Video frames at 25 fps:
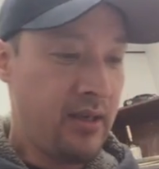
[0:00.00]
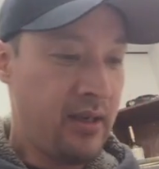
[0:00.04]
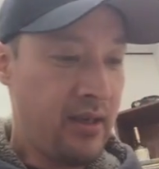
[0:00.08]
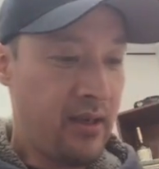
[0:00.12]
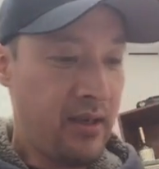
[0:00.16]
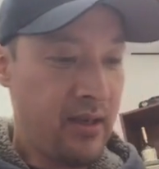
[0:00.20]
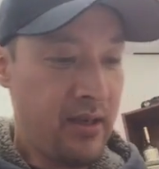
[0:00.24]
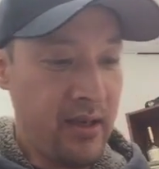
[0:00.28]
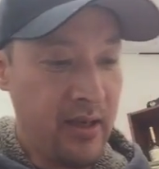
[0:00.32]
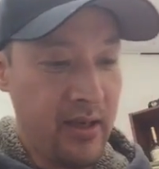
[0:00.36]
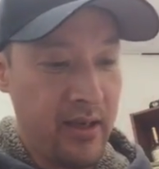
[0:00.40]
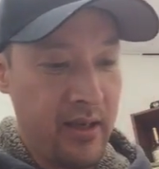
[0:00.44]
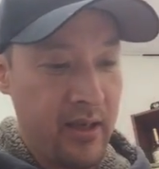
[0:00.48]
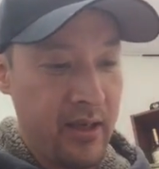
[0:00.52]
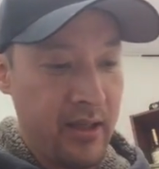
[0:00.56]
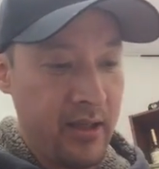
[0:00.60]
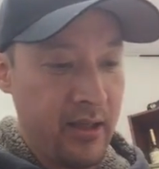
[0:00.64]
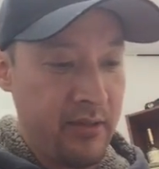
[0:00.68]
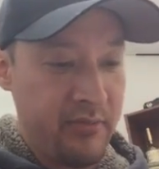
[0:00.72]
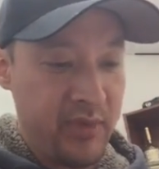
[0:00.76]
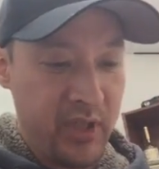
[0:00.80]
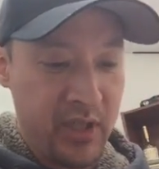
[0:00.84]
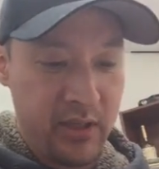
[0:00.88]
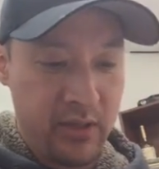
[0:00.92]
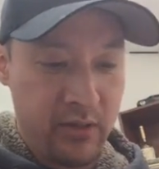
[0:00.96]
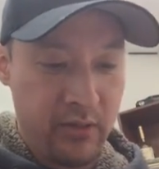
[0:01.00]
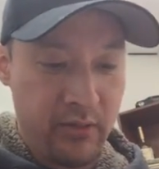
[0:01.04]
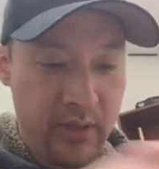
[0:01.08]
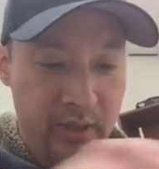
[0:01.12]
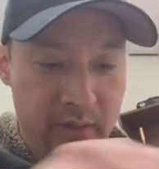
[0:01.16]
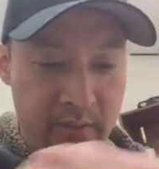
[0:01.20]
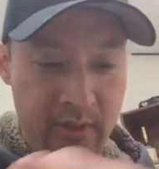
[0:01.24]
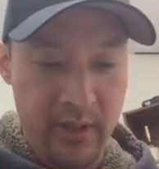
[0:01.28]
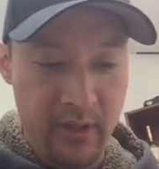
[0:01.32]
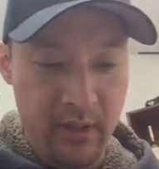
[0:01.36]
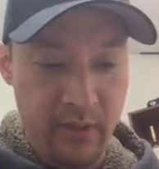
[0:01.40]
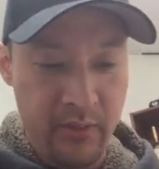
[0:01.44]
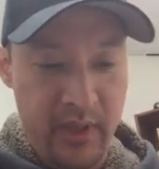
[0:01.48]
Let me show
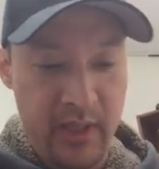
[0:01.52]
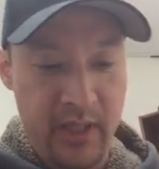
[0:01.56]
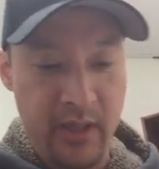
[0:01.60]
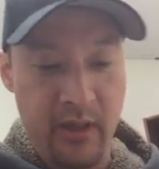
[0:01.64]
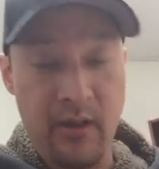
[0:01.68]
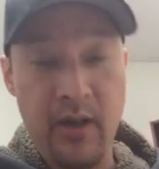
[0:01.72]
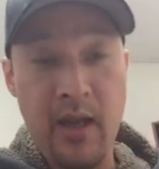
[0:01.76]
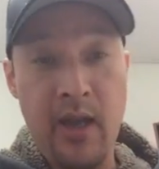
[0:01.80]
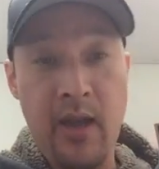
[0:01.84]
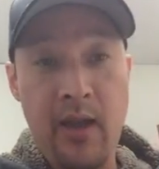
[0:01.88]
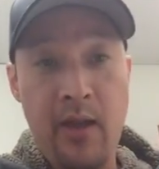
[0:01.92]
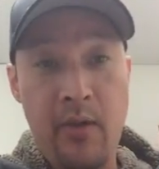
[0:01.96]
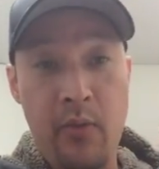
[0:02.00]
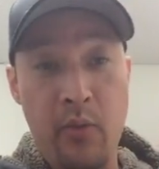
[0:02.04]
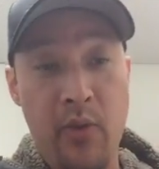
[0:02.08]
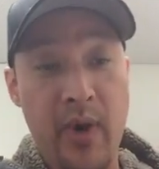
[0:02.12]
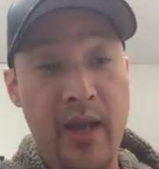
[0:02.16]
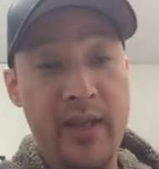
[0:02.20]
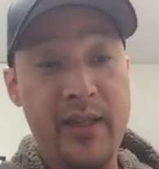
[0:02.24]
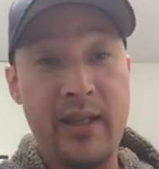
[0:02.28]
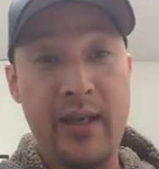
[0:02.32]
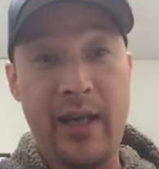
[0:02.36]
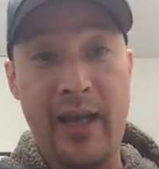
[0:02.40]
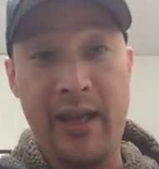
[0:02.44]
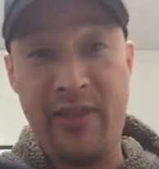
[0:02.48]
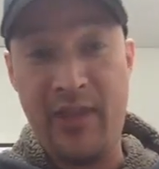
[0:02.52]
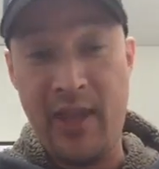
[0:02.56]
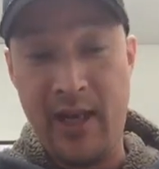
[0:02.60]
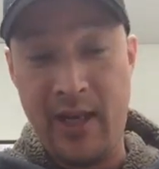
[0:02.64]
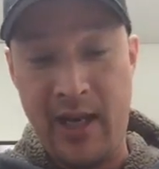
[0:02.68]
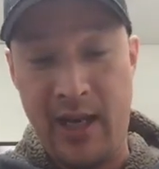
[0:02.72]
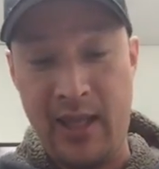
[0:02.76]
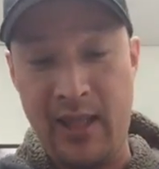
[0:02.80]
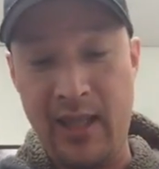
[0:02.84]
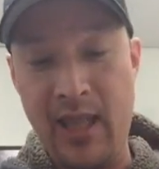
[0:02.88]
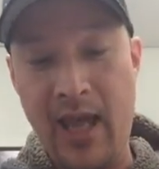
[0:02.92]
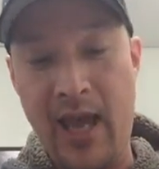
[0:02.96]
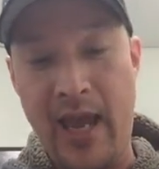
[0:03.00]
you another one here. One that I
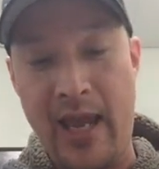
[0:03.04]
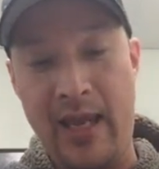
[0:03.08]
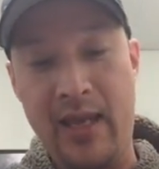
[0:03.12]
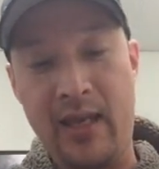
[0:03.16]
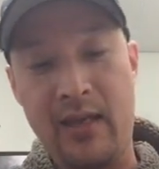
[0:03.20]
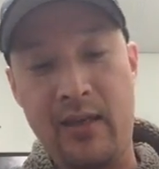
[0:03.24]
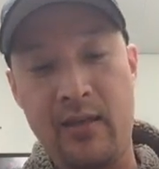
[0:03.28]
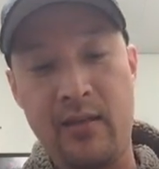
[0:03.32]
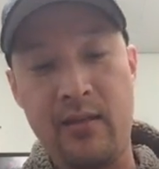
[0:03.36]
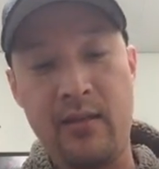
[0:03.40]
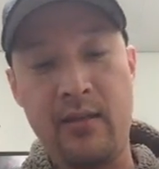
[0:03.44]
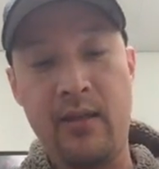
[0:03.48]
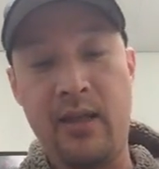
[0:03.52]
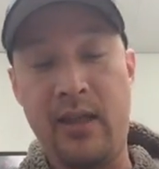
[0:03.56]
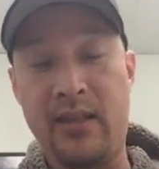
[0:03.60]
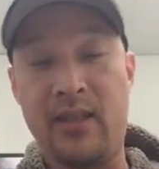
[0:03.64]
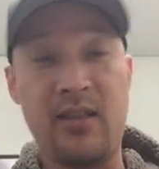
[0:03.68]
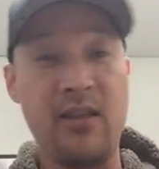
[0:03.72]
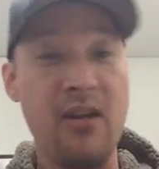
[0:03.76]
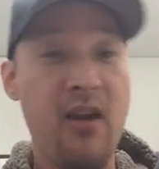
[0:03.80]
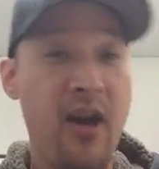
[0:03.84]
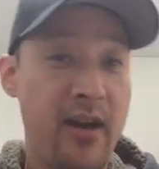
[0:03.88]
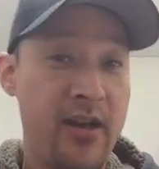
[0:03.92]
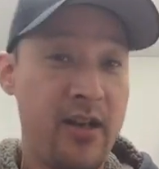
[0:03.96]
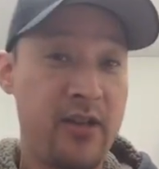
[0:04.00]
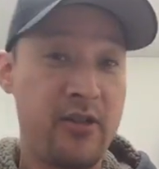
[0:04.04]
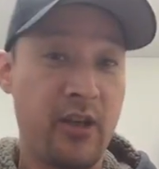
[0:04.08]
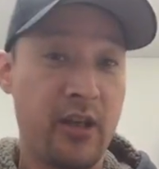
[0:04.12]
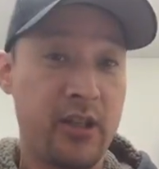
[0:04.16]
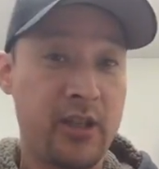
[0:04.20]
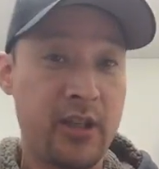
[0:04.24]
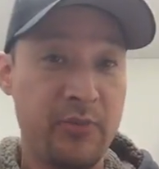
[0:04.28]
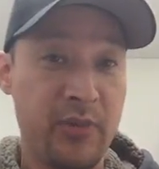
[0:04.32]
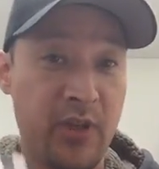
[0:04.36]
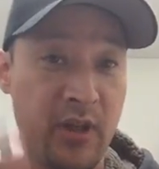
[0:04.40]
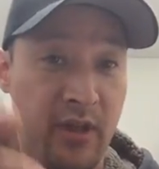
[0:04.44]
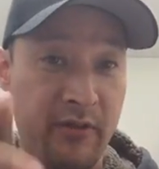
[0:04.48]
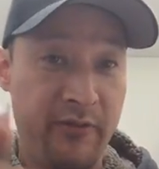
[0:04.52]
think I like, it's not
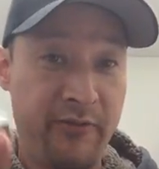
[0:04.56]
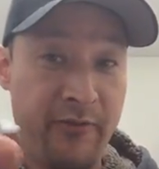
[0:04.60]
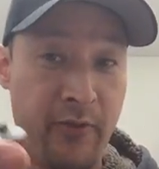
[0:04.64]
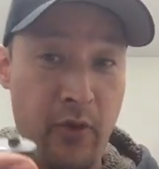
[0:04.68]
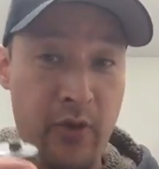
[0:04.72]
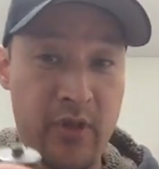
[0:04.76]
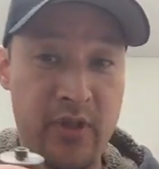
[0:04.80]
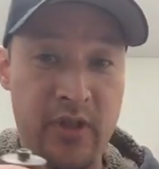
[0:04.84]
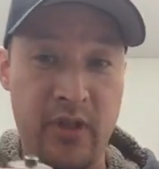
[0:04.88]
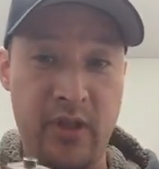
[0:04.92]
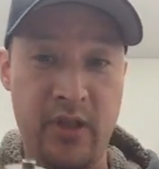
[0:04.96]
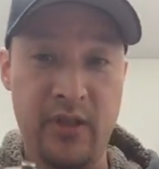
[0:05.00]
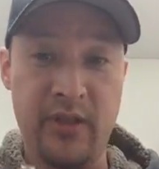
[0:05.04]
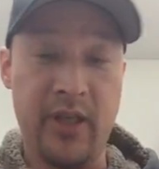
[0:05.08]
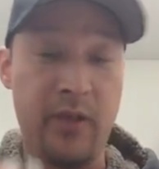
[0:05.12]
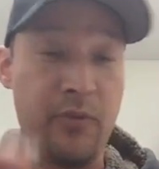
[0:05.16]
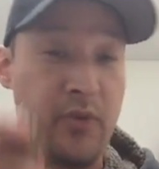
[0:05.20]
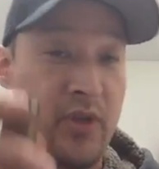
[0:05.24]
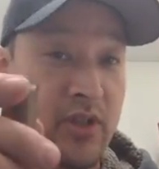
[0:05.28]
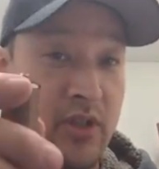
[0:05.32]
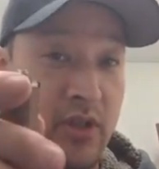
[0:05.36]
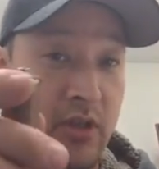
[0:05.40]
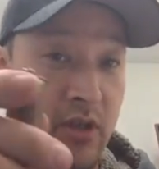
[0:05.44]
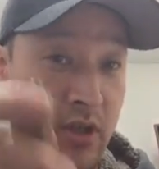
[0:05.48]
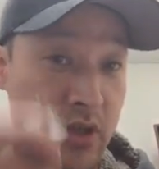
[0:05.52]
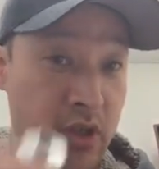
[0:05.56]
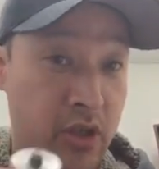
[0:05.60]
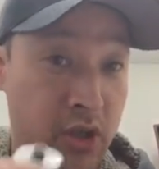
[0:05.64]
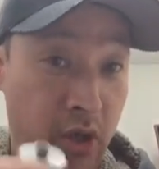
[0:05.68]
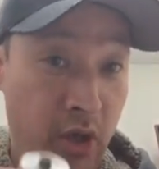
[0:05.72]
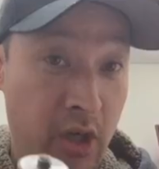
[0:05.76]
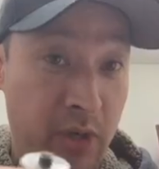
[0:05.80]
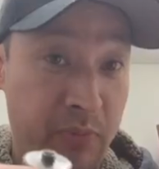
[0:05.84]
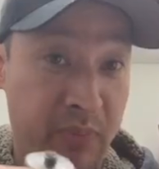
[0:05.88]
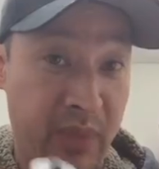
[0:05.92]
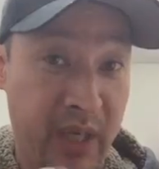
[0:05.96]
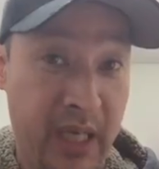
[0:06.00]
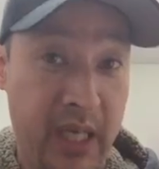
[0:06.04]
adjustable unfortunately, which
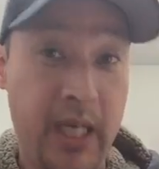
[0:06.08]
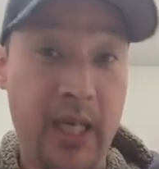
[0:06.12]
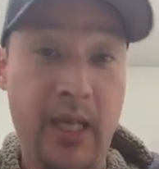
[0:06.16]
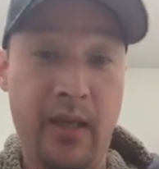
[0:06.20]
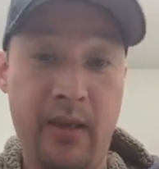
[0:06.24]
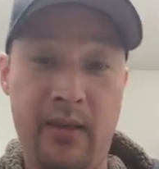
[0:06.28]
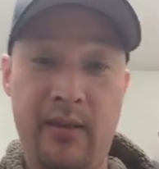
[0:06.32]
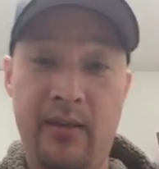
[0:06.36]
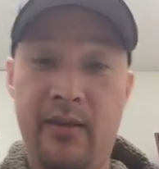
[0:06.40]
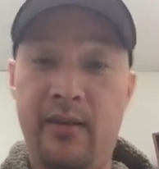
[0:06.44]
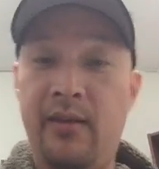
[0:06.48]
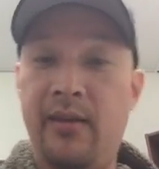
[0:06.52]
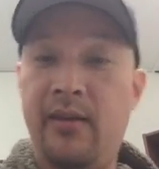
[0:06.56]
should be